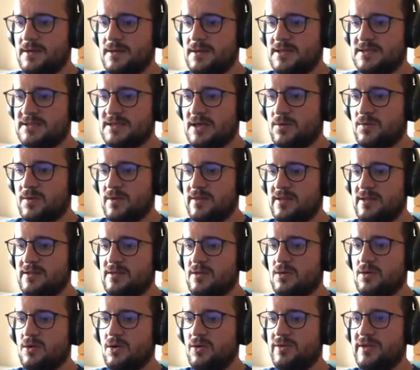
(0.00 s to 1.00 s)
It's already
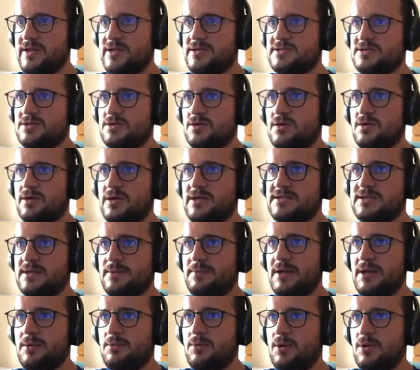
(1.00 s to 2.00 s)
downloaded, so it's
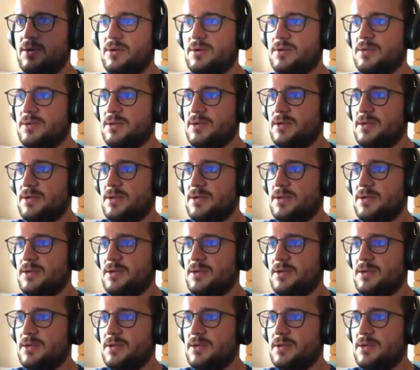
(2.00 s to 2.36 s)
available.